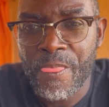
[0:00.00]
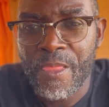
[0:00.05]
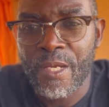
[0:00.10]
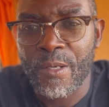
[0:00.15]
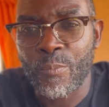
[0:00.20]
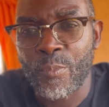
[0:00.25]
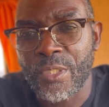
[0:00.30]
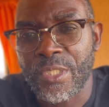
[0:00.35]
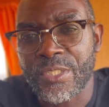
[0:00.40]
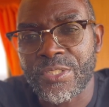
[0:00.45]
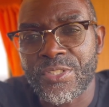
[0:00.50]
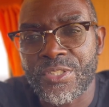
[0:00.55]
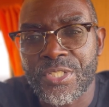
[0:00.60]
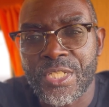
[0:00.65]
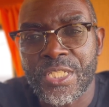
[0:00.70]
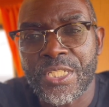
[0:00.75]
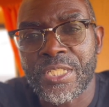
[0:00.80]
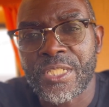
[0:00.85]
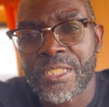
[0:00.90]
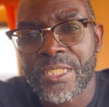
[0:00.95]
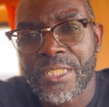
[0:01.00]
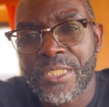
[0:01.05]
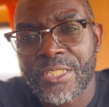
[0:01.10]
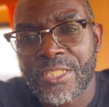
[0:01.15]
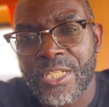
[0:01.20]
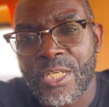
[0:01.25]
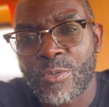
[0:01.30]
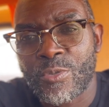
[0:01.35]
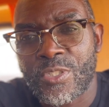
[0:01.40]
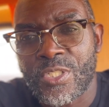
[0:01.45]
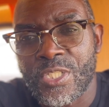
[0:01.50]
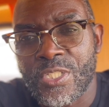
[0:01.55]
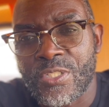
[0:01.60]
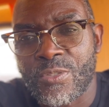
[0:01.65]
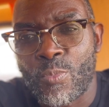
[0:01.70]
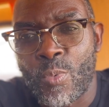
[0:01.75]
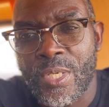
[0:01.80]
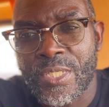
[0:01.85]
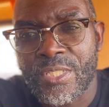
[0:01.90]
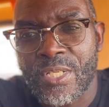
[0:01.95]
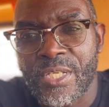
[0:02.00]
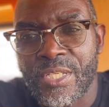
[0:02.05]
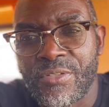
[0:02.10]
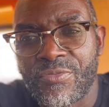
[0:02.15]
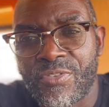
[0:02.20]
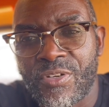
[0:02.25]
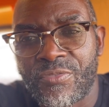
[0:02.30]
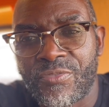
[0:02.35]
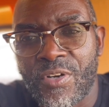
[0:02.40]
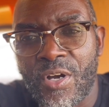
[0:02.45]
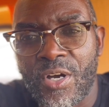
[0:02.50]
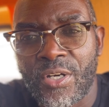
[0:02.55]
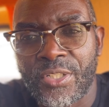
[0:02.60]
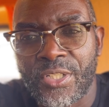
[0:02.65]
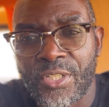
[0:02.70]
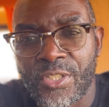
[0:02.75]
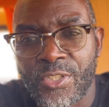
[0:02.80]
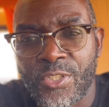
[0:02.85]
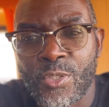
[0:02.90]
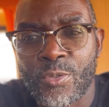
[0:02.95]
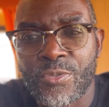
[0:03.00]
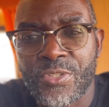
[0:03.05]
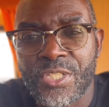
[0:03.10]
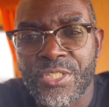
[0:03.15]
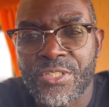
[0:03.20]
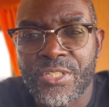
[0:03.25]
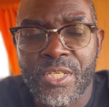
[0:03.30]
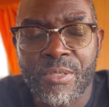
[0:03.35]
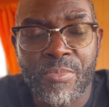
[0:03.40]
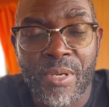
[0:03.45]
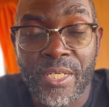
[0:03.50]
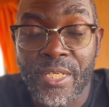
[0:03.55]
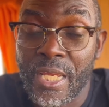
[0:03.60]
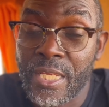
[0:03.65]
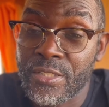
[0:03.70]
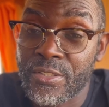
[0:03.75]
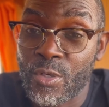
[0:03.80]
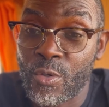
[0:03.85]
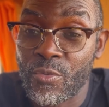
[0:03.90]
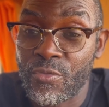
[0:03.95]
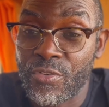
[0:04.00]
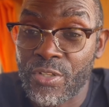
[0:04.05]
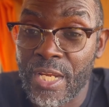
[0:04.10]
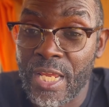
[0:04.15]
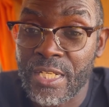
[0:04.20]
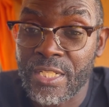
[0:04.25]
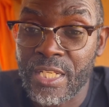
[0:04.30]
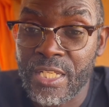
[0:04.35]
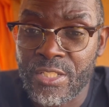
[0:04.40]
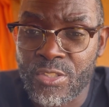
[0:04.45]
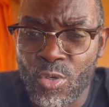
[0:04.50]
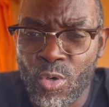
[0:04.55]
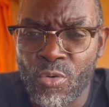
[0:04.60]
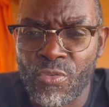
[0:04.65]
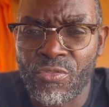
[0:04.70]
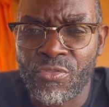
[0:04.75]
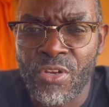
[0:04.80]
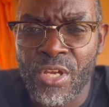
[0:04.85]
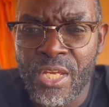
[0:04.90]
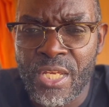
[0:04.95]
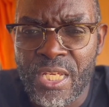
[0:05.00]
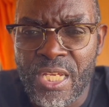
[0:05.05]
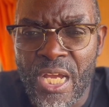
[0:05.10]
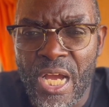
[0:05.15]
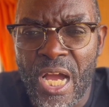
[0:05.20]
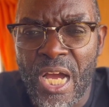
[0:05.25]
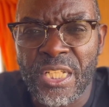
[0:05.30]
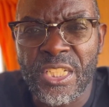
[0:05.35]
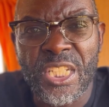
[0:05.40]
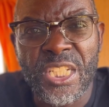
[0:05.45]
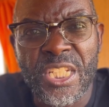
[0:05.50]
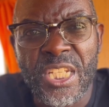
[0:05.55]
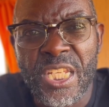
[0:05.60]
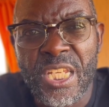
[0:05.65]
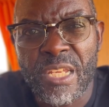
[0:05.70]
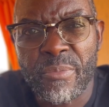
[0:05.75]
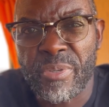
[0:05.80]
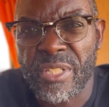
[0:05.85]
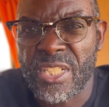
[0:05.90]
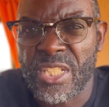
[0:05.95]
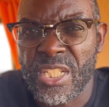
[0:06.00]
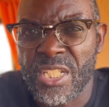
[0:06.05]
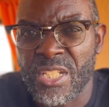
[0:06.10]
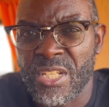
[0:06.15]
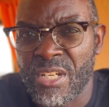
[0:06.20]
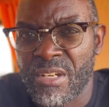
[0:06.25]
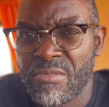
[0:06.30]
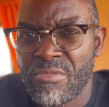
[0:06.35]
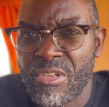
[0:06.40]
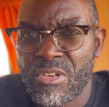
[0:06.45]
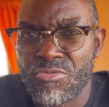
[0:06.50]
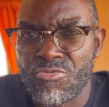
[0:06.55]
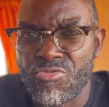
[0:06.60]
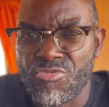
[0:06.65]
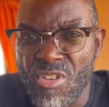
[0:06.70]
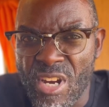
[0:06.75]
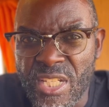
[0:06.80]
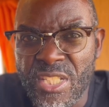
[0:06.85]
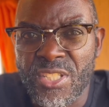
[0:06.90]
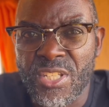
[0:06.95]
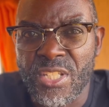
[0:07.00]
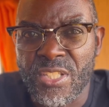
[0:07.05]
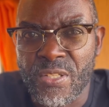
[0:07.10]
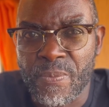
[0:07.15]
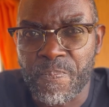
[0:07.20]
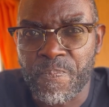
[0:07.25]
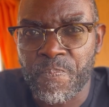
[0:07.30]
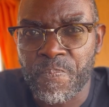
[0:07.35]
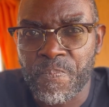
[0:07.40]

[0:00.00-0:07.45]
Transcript: And we can see Chelsea's Wesley Fofana accused his teammate Enzo Fernandez of uninhibited racism,